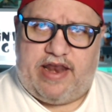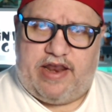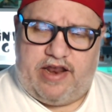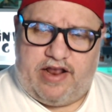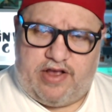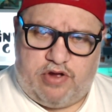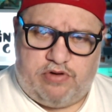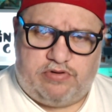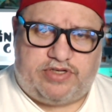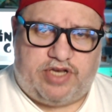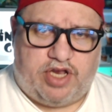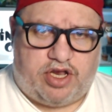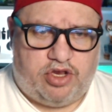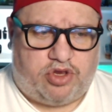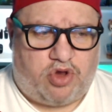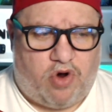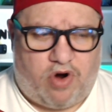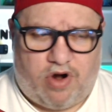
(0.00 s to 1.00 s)
an acoustic
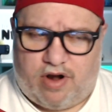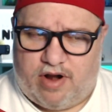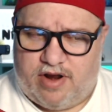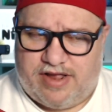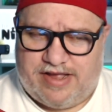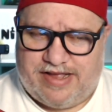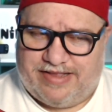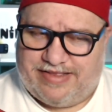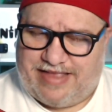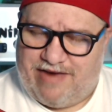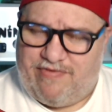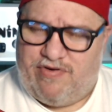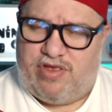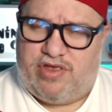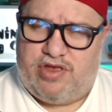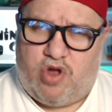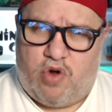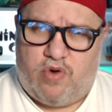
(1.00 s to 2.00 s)
guitar, they
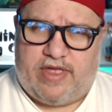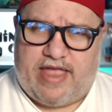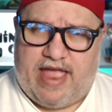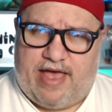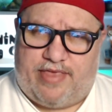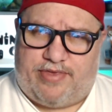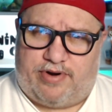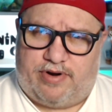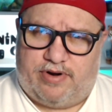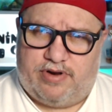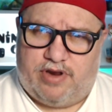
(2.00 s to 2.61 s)
really go together.